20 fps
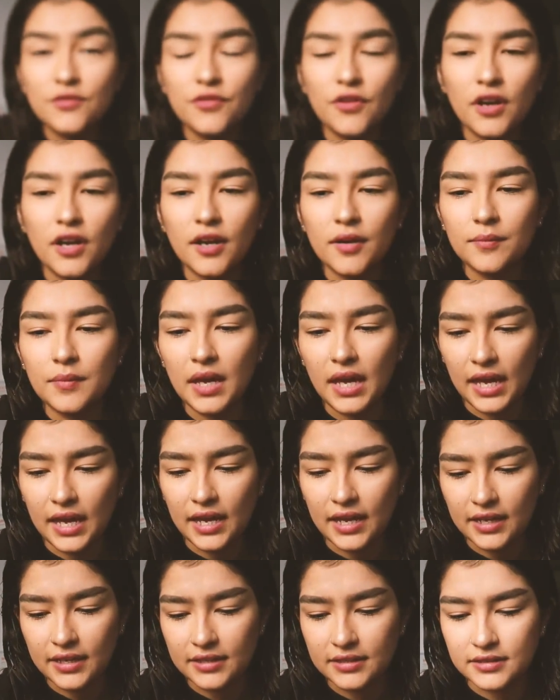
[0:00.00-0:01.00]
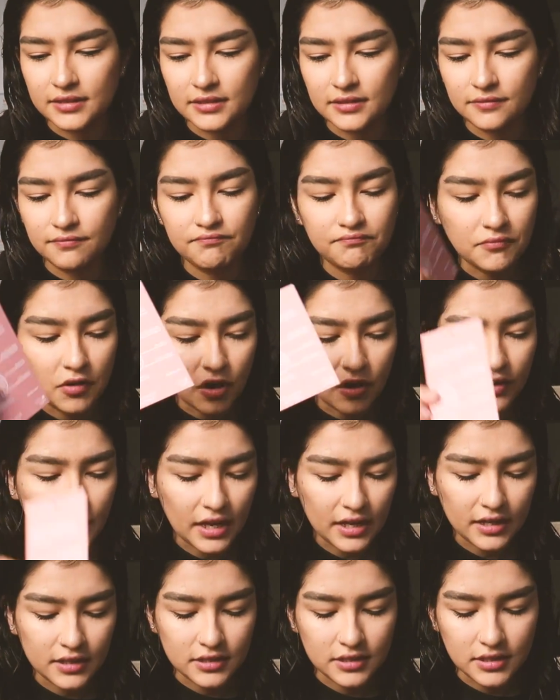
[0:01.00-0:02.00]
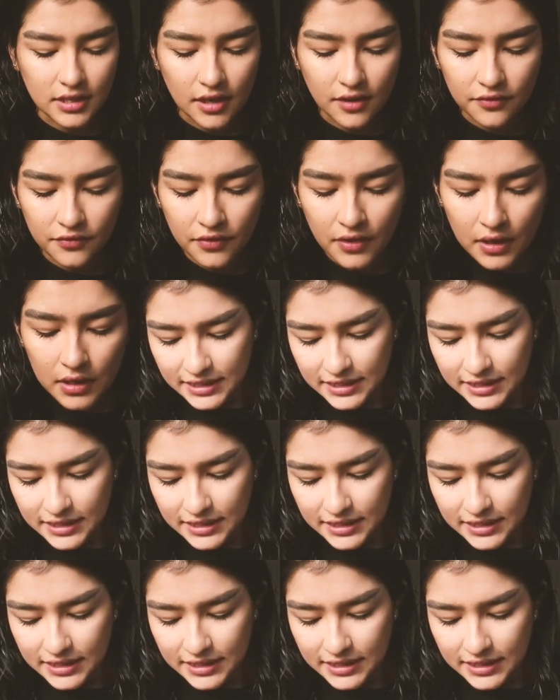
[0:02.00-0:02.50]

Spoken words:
you from and all that good stuff.